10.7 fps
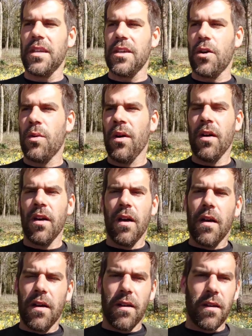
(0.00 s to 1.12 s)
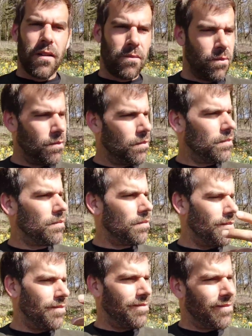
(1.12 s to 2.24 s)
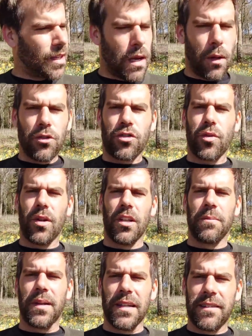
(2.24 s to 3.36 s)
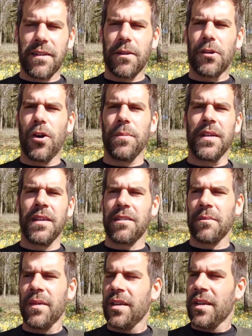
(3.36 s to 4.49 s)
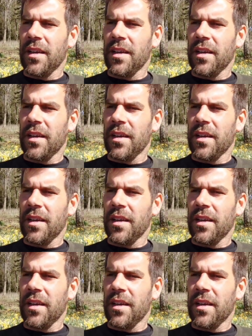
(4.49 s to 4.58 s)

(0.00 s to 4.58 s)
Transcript: neo-cultural and political communism.